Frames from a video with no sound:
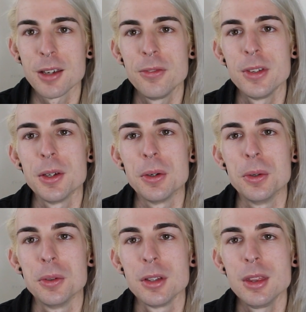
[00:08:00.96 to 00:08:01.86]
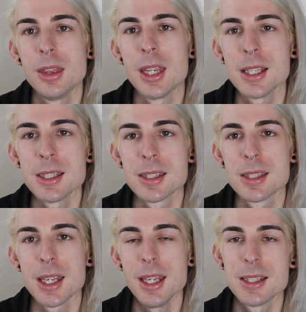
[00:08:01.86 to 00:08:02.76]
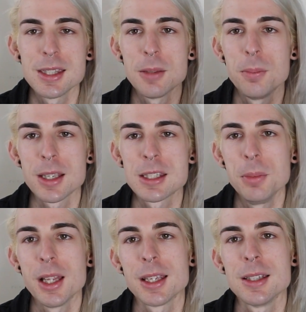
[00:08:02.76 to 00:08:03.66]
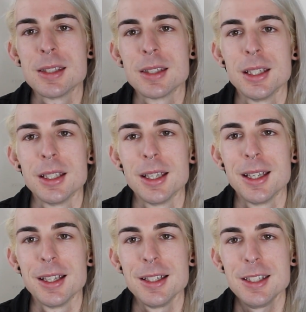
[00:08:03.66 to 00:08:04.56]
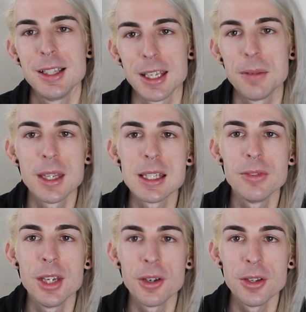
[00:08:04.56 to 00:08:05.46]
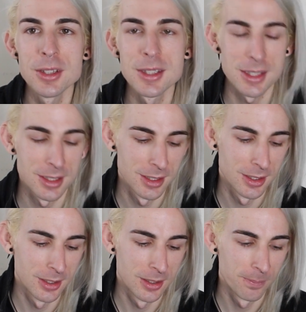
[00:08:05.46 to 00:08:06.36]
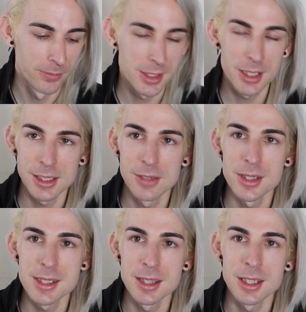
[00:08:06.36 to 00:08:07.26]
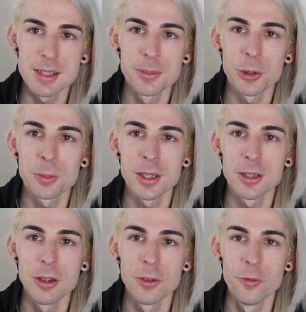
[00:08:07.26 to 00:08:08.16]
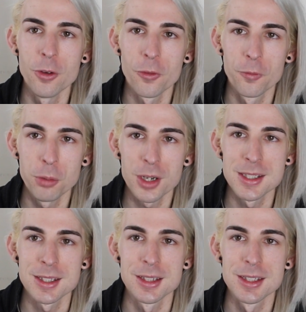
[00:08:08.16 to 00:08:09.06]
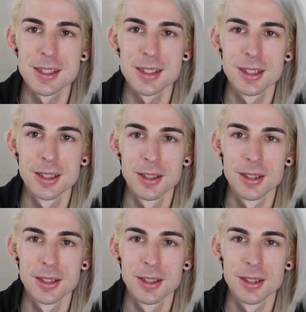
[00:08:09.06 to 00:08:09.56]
I feel this is the best place to leave these videos, to leave us in this moment of presence